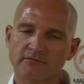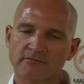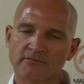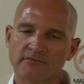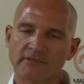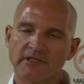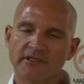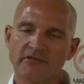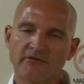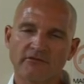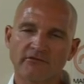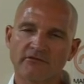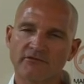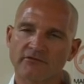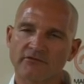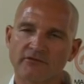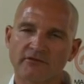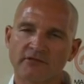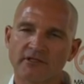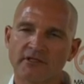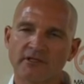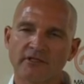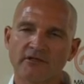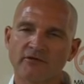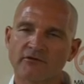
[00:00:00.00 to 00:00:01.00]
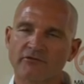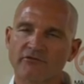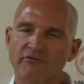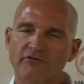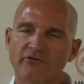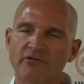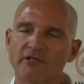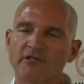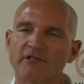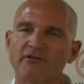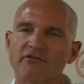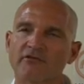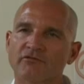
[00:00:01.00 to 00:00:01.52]
he or
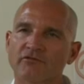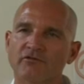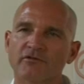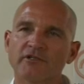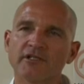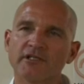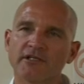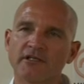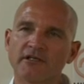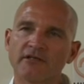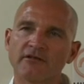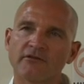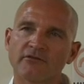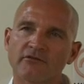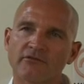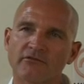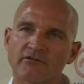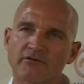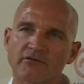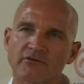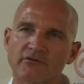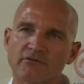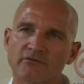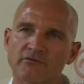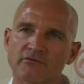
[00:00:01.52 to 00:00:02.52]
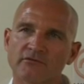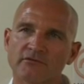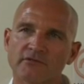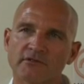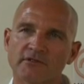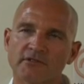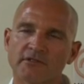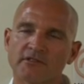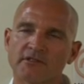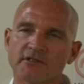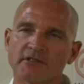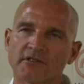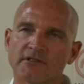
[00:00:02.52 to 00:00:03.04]
she is free, so
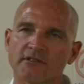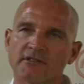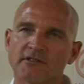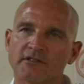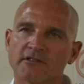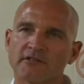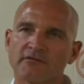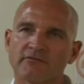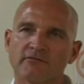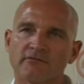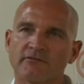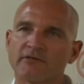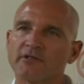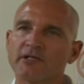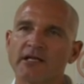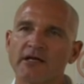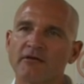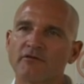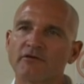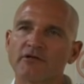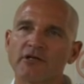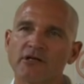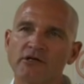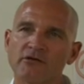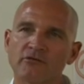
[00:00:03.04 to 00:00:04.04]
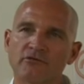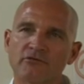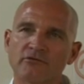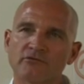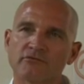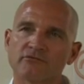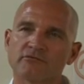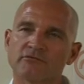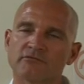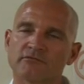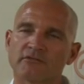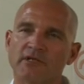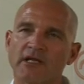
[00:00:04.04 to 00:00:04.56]
we never know.
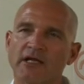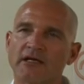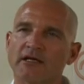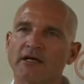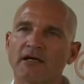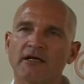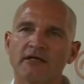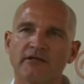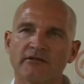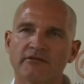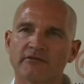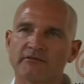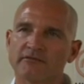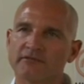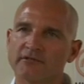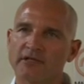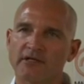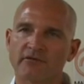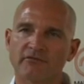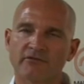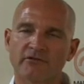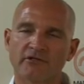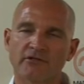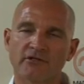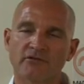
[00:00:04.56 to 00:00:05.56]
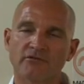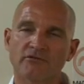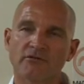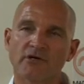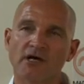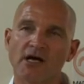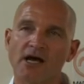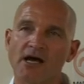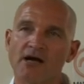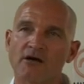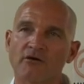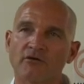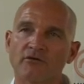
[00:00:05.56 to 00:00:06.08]
Like I never know
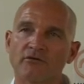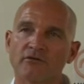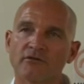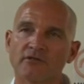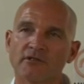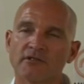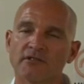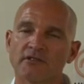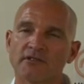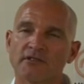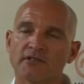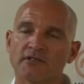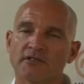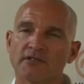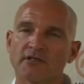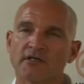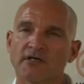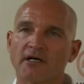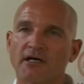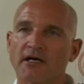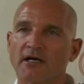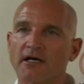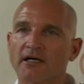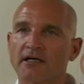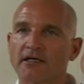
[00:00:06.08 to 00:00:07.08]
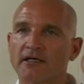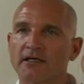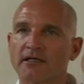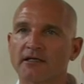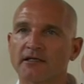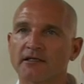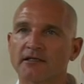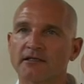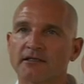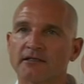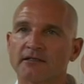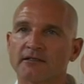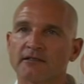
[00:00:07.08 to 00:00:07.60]
how I
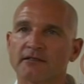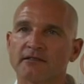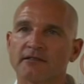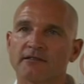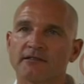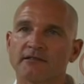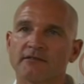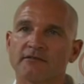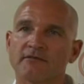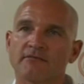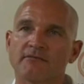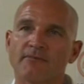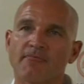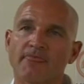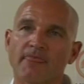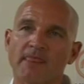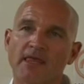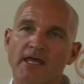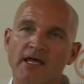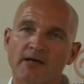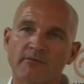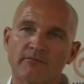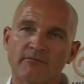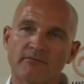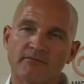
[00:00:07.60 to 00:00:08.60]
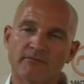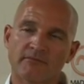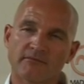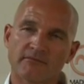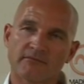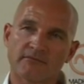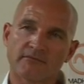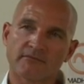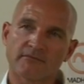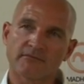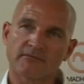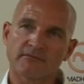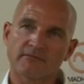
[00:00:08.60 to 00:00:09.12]
am
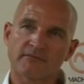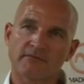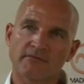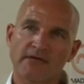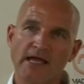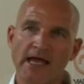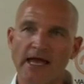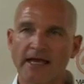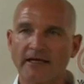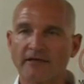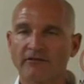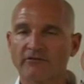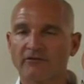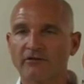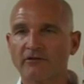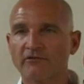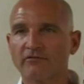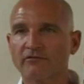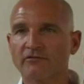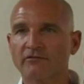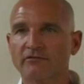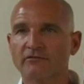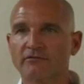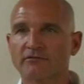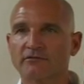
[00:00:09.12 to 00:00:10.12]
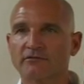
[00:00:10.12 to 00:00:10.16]
active